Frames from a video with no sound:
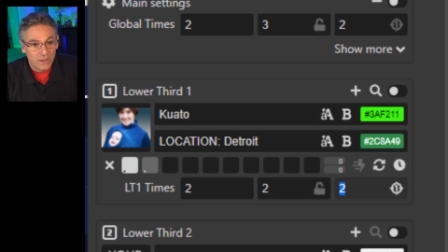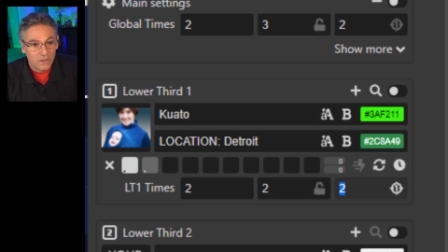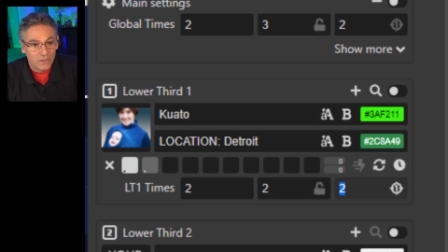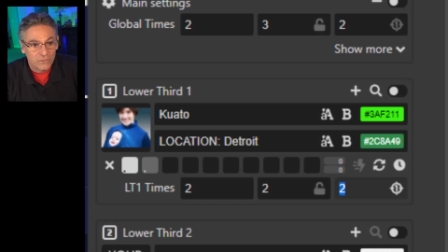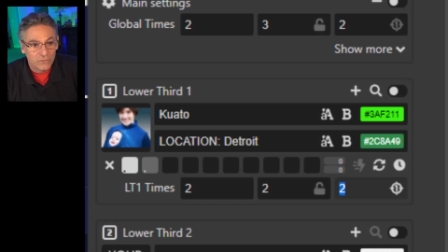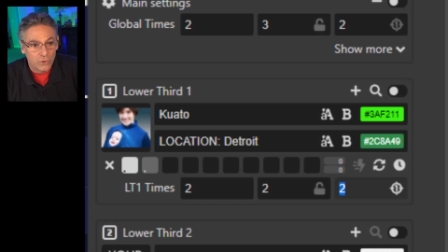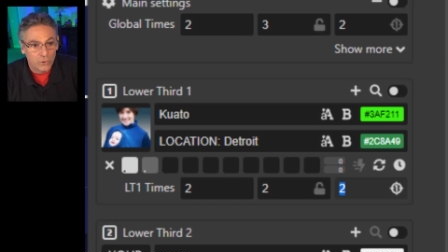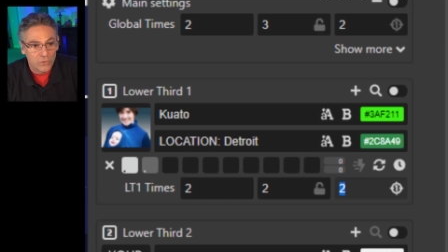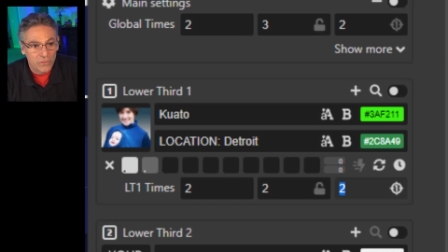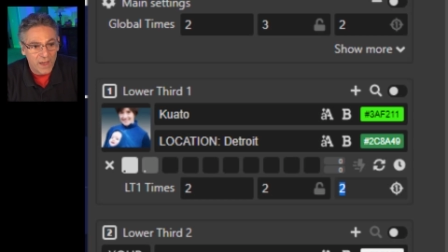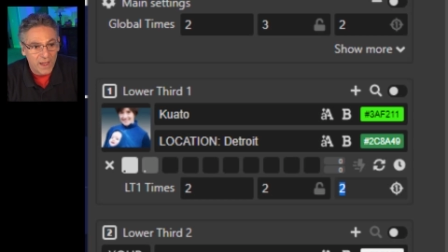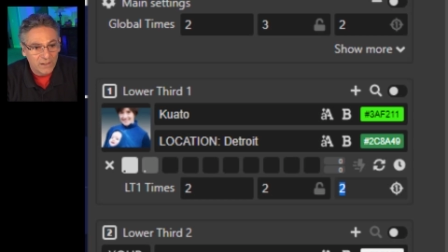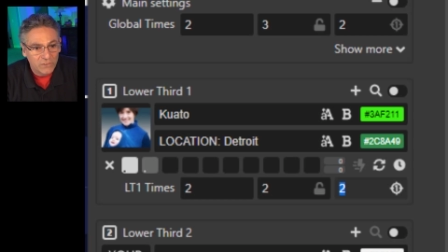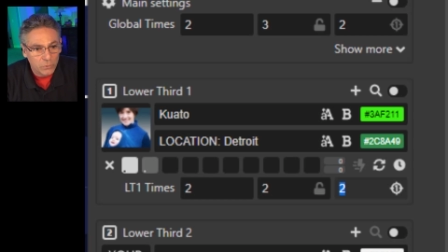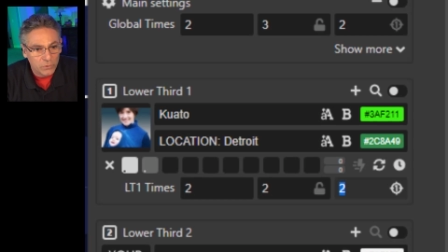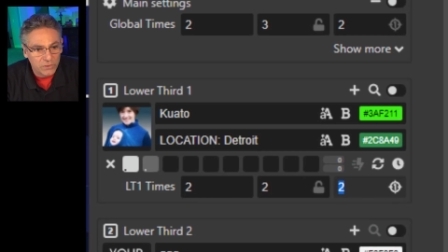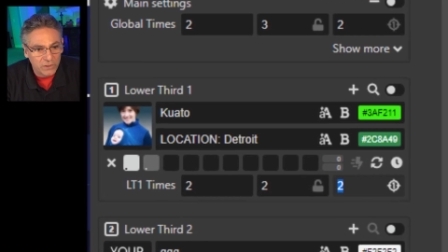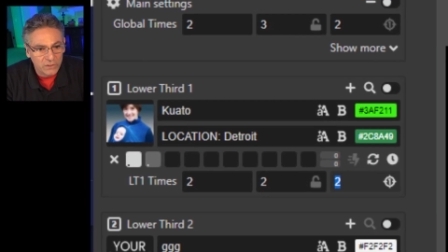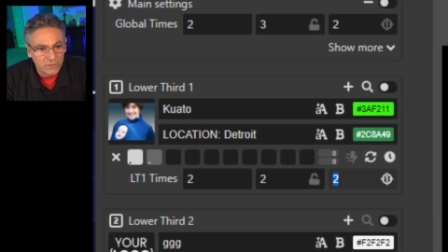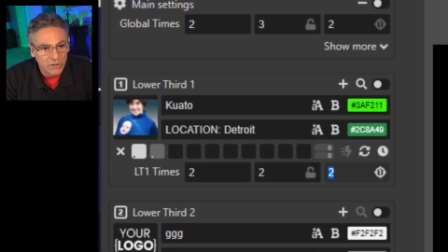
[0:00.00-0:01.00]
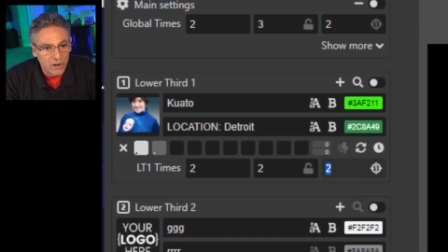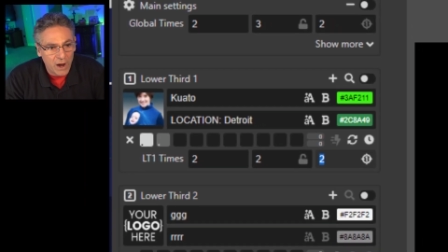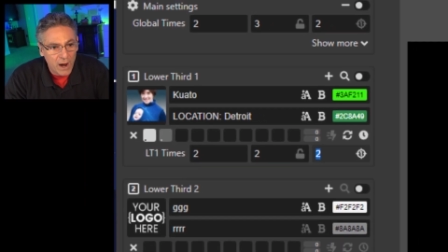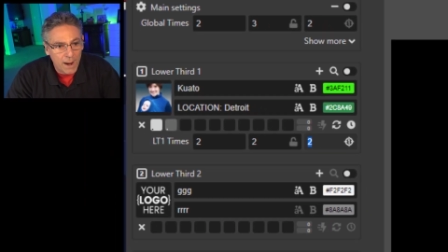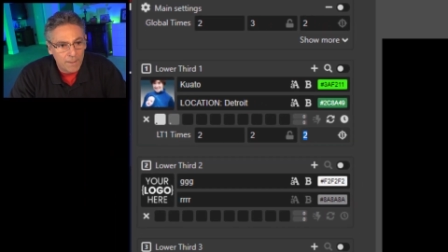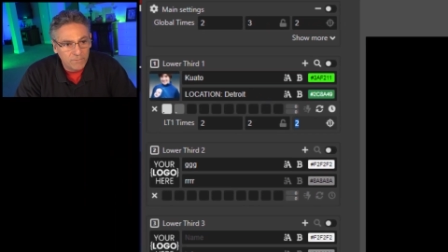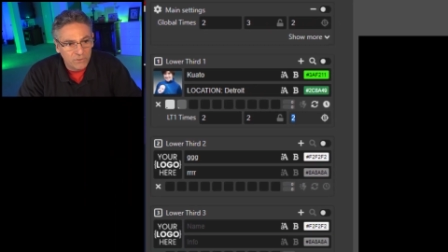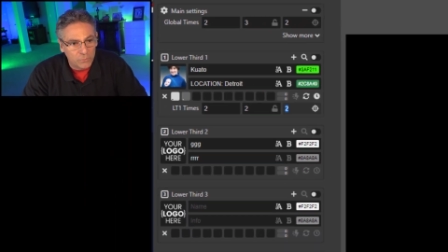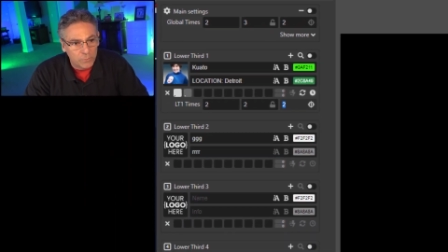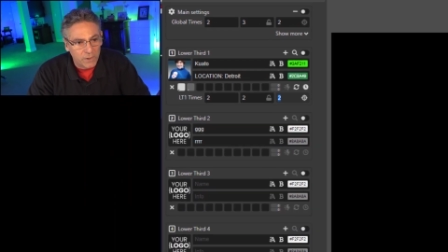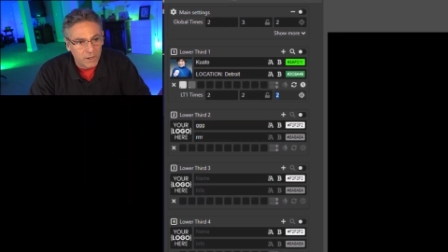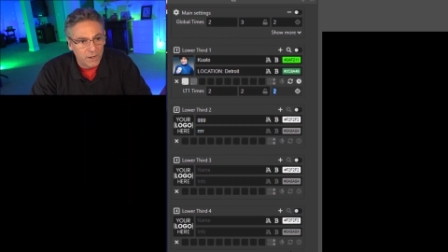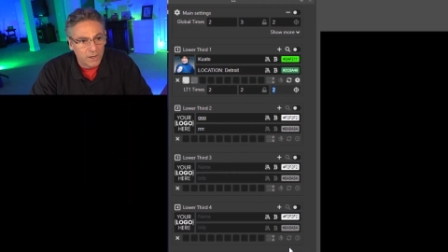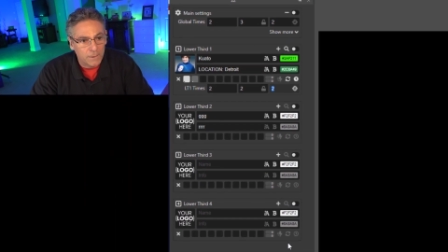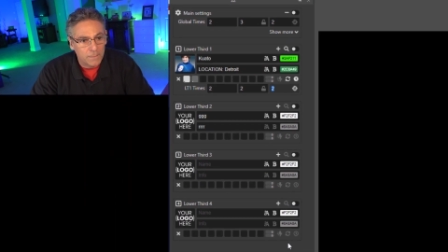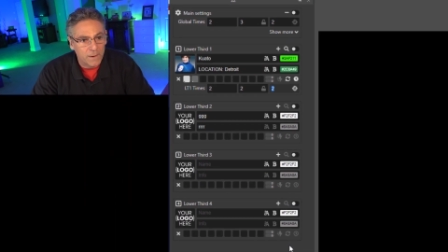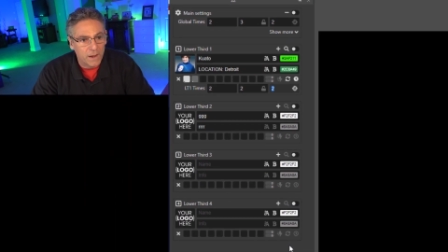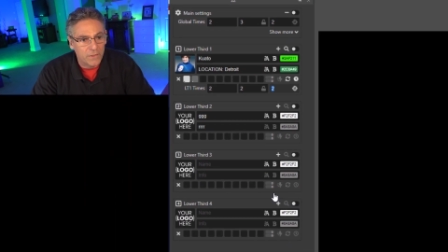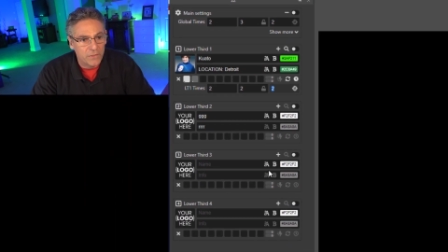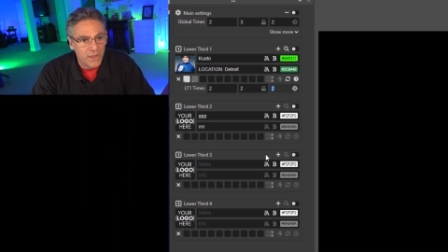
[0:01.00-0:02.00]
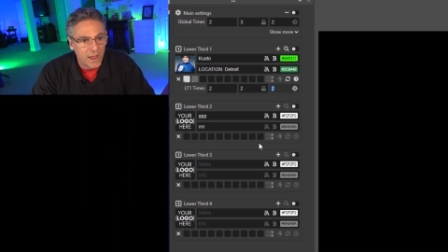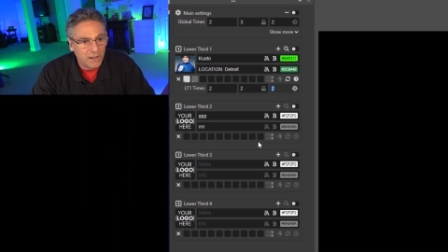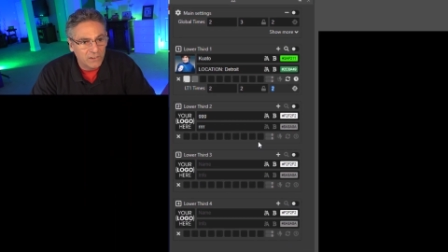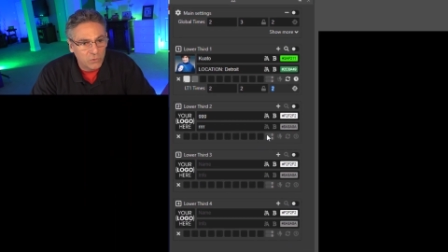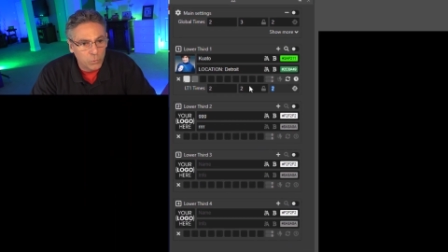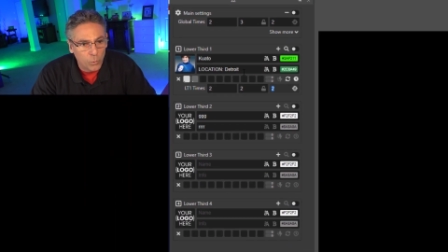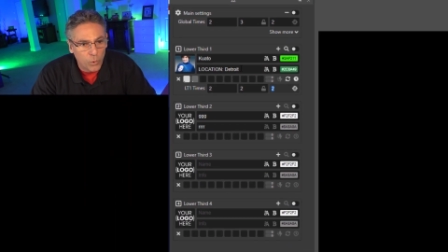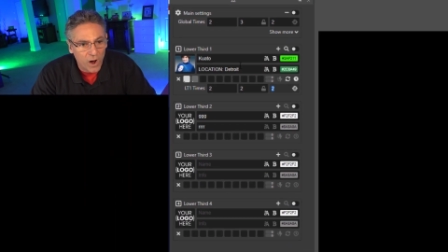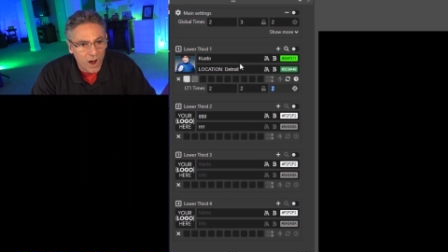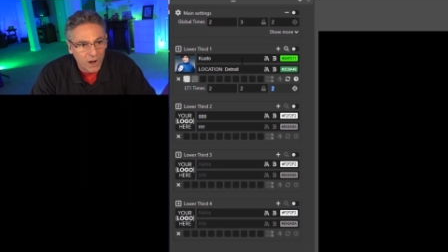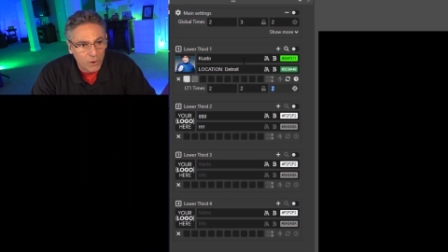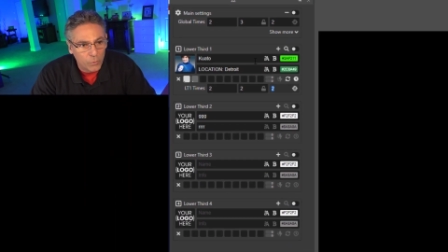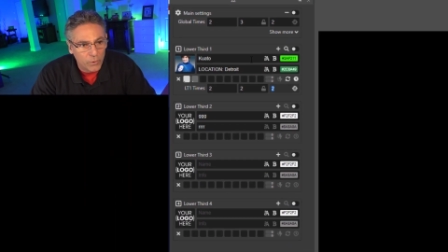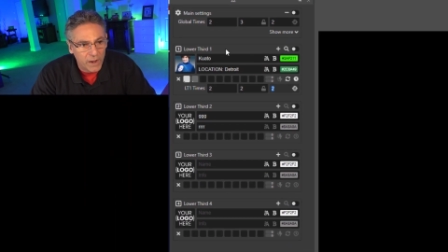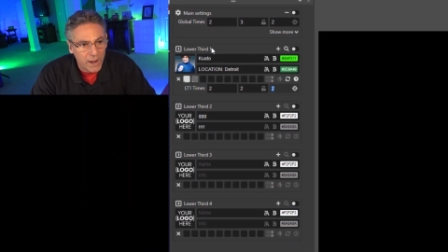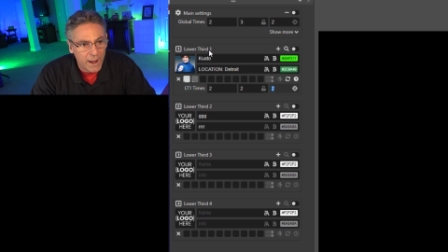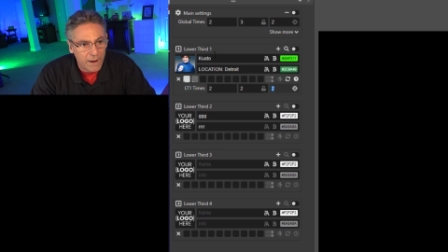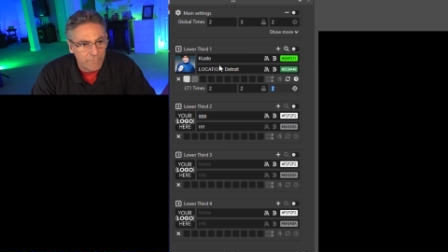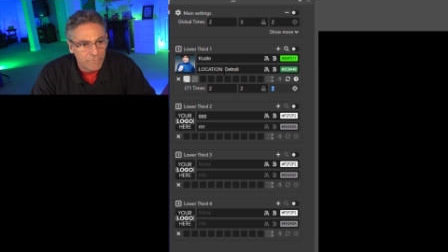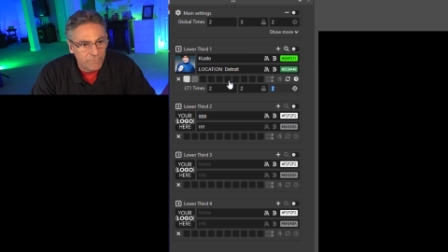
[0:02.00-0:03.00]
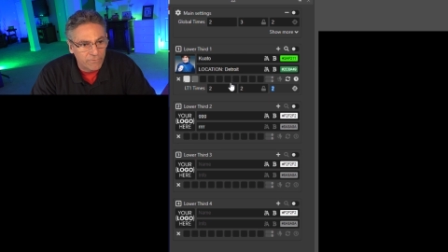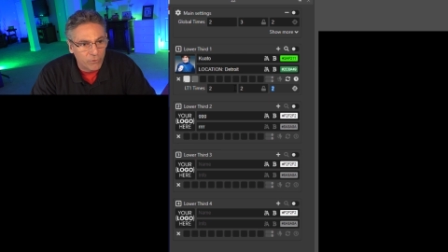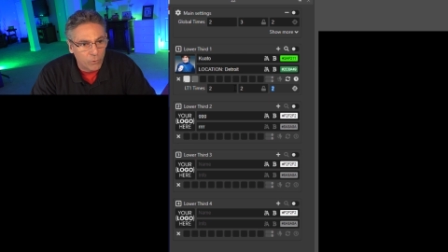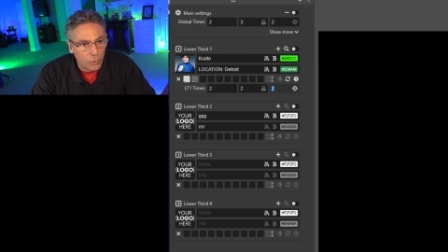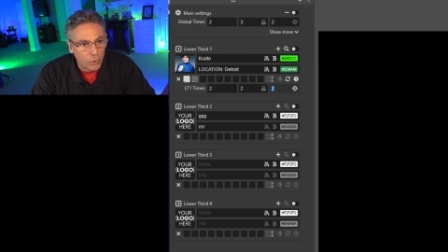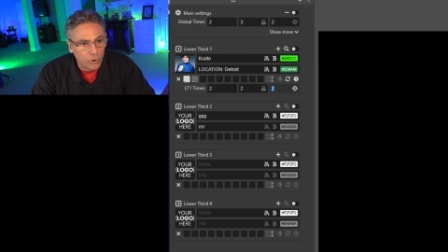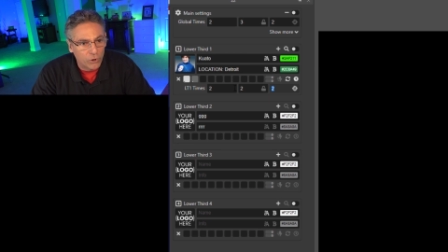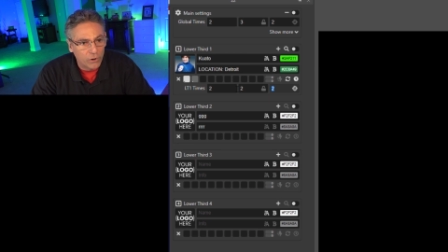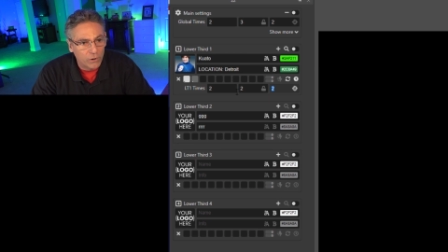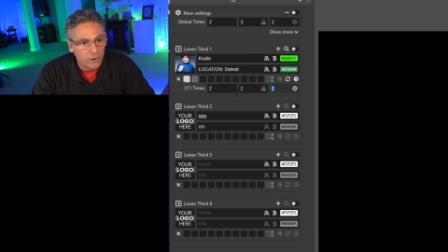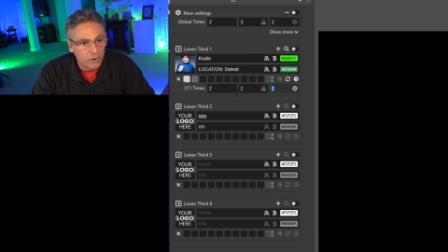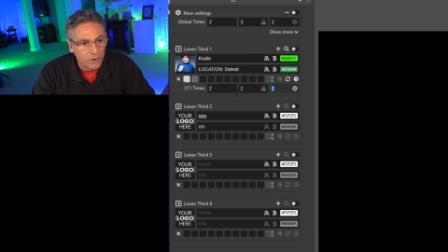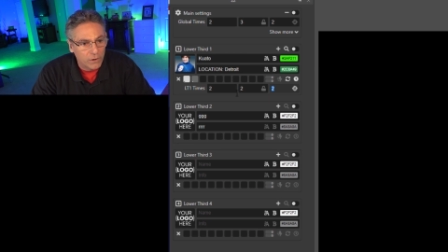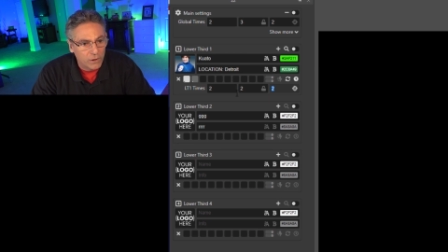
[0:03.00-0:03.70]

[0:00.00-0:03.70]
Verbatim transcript: So that's what the times mean, and that's why we have 4